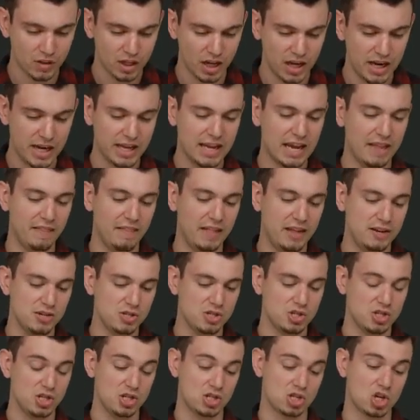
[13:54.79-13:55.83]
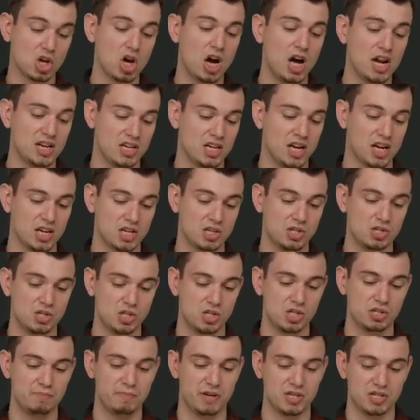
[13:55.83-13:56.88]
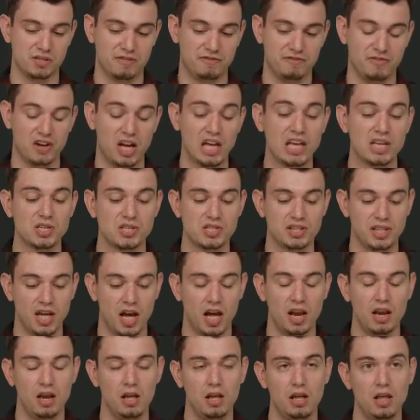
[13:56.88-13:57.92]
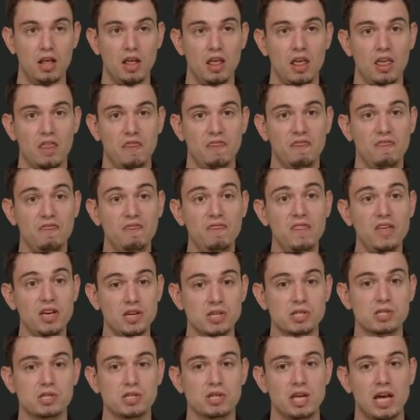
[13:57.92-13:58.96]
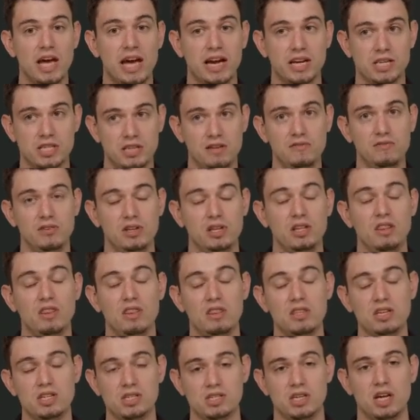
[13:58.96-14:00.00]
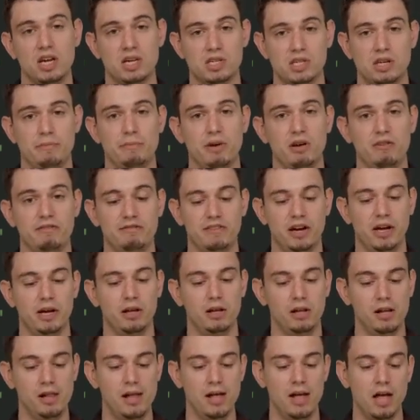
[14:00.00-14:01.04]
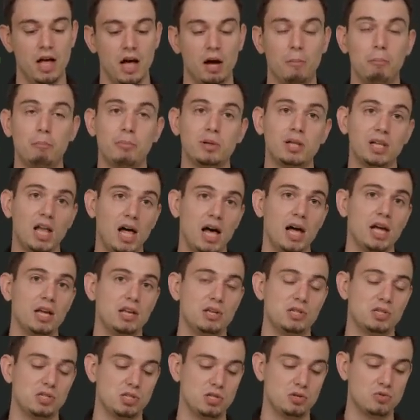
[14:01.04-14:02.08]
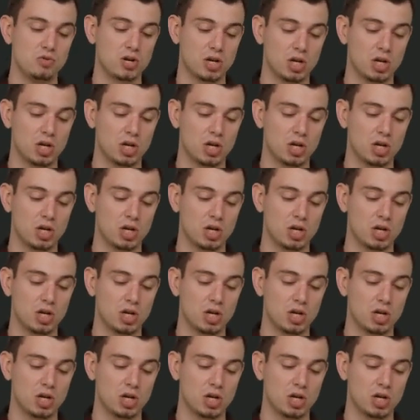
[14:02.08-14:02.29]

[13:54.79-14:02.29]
And again, then this context just specifies that this activity, this XML file, applies to a